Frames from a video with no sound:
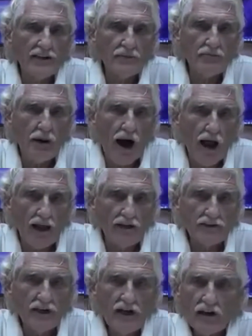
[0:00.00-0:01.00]
and
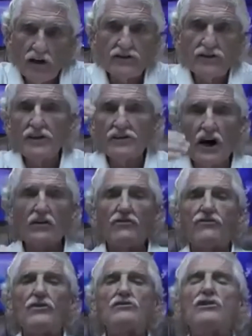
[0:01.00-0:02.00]
polys, because these other
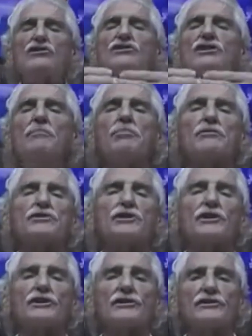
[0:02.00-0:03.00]
foods are simple
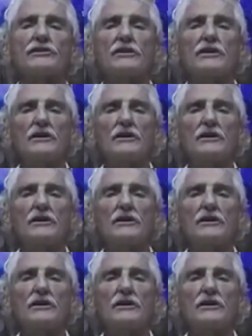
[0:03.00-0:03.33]
sugars.